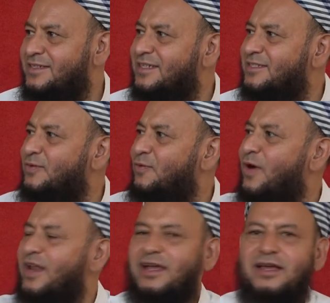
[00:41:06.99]
Just
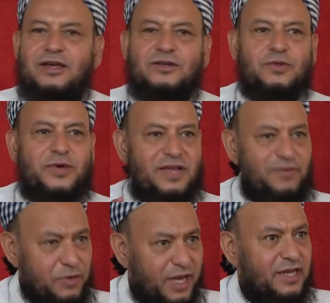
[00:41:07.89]
one. So
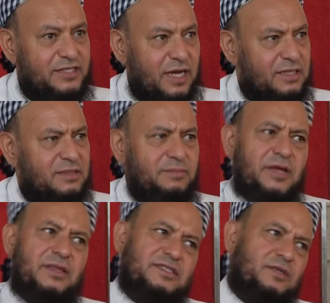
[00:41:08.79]
whenever we get a chance,
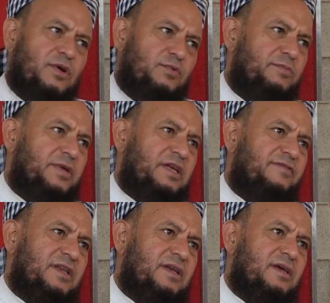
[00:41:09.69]
this is what we
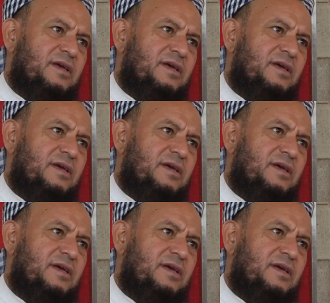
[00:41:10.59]
believe in.